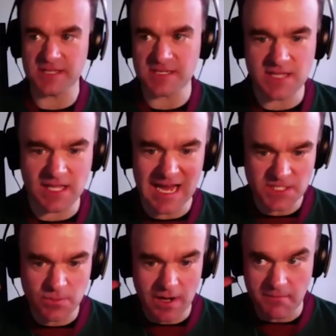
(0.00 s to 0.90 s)
and this is the
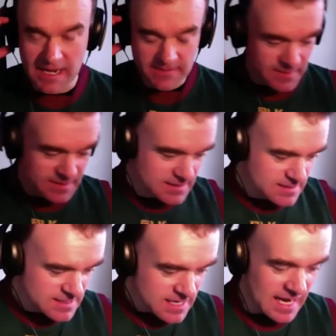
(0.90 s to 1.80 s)
last one, mate.
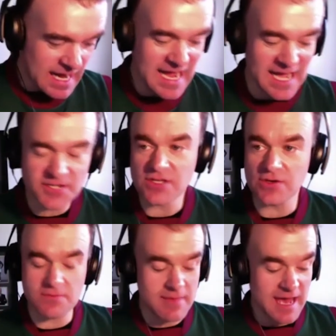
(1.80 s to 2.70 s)
How do
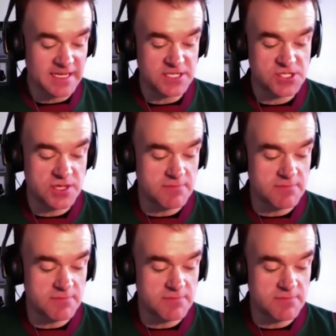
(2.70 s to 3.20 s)
you manage